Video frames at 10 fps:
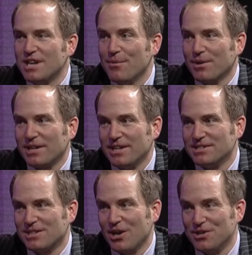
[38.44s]
networking is
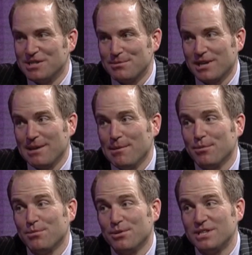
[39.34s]
a concept I came up
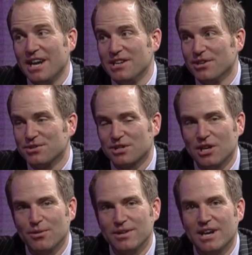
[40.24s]
with about 10 years
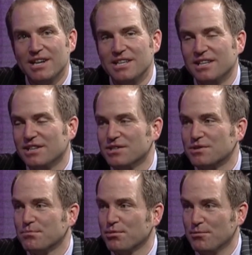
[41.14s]
ago, and the idea is
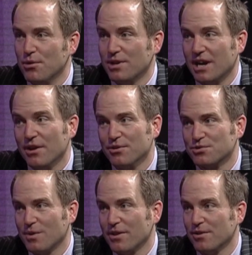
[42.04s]
promoting
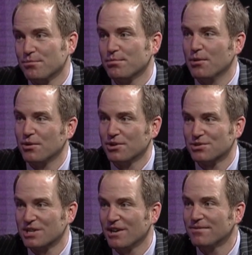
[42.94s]
others rather than promoting
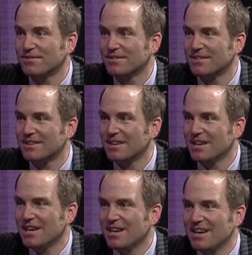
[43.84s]
yourself.
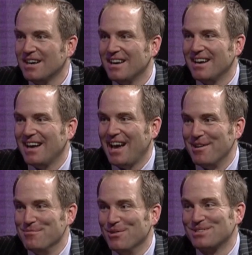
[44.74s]

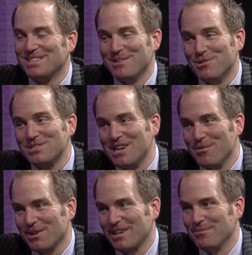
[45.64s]
And most
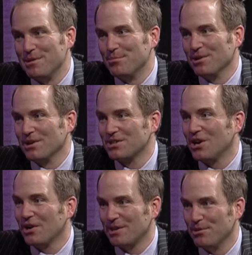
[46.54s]
networking people are
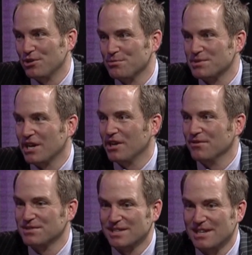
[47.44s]
talking about
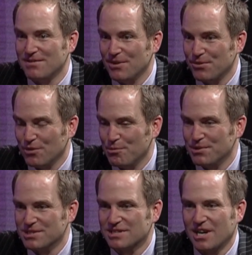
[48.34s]
themselves and giving out their own
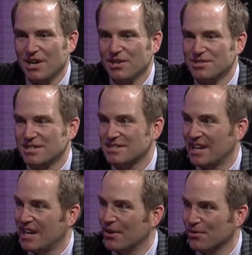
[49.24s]
business cards and
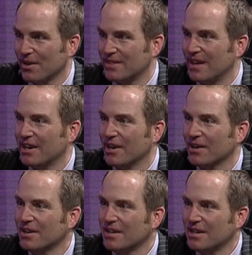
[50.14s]
saying how great they are.